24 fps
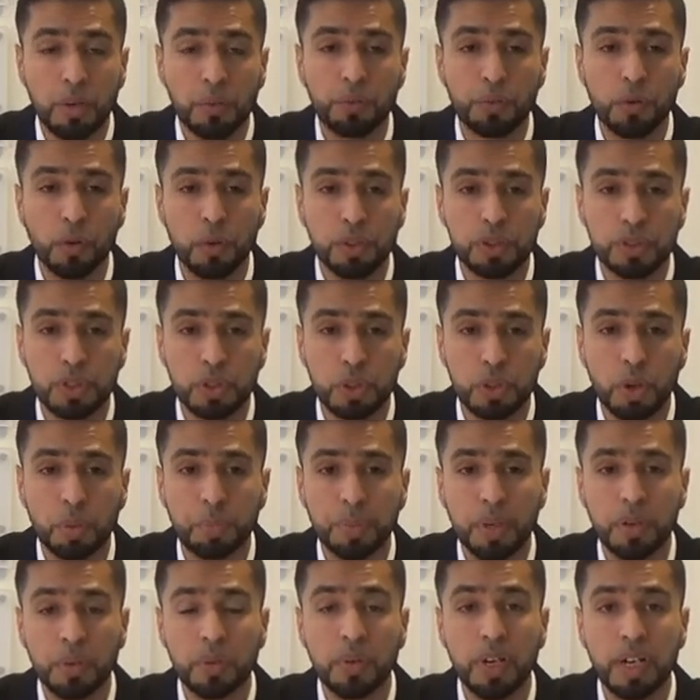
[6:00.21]
Of course, a
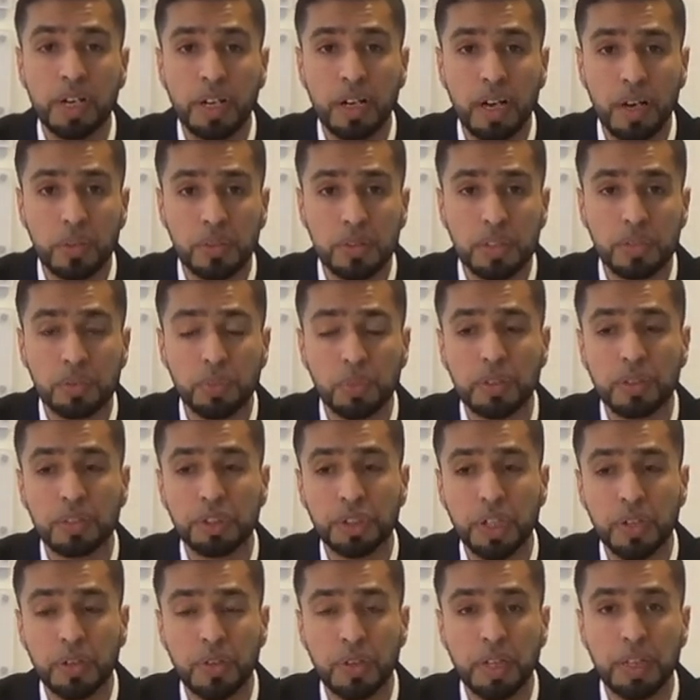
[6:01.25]
drop in rig counts will
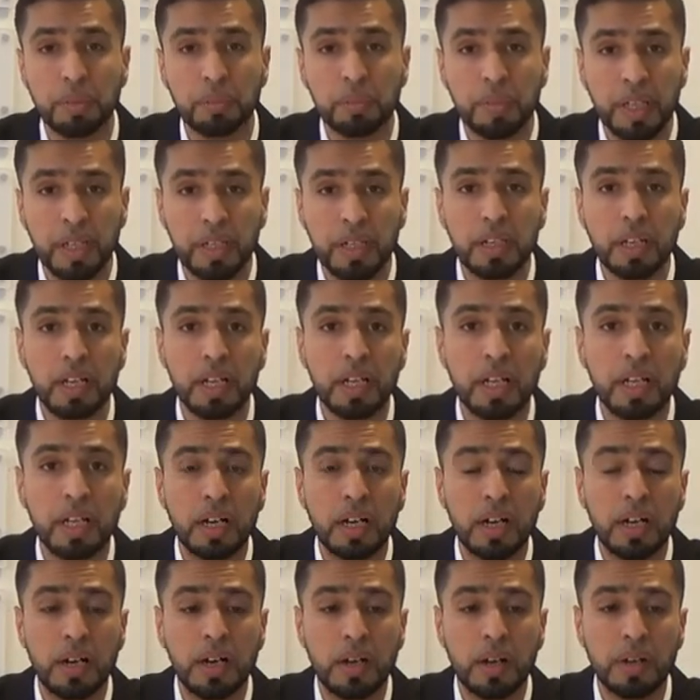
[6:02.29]
generally mean
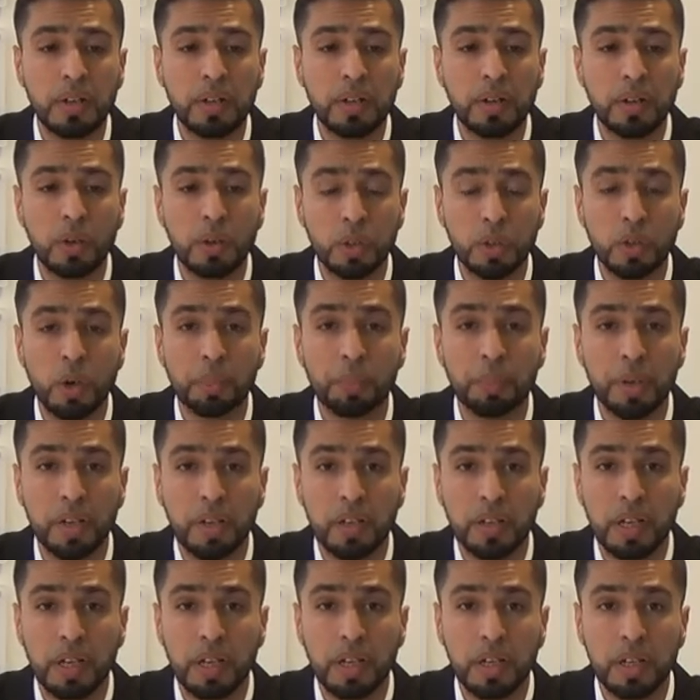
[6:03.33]
a drop
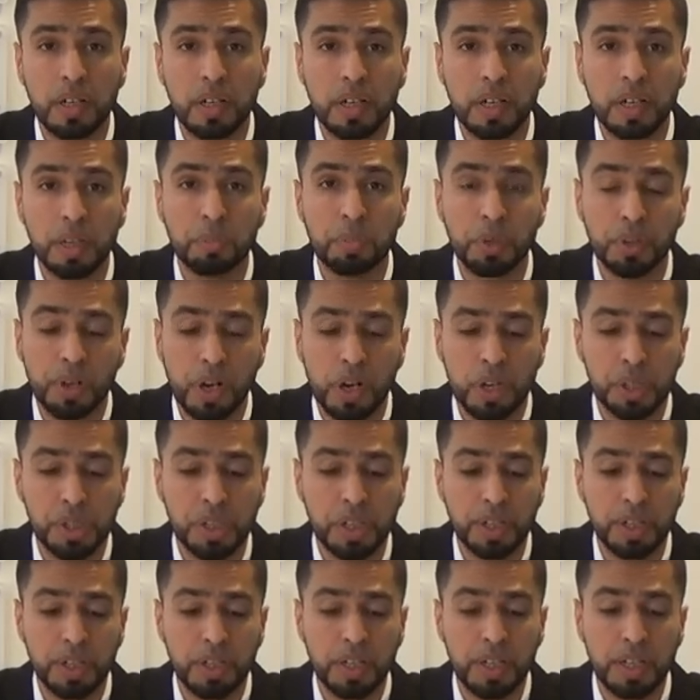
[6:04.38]
in
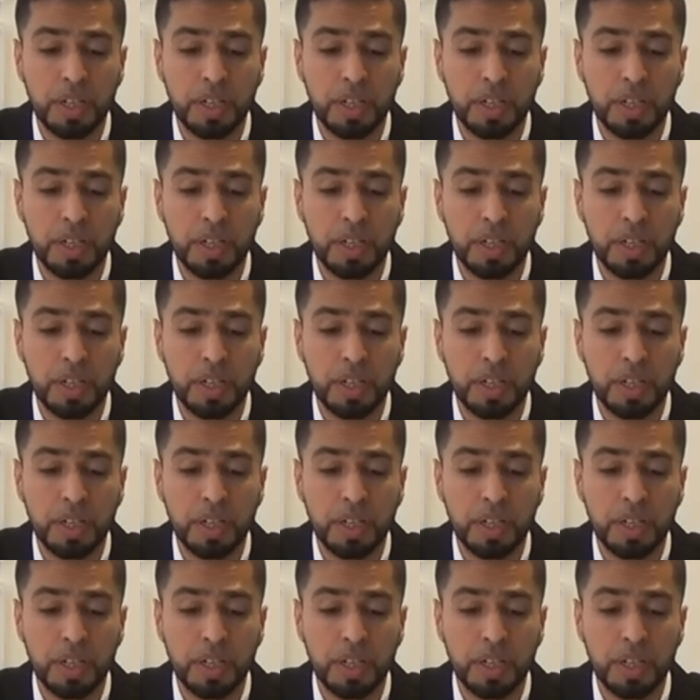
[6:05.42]
production.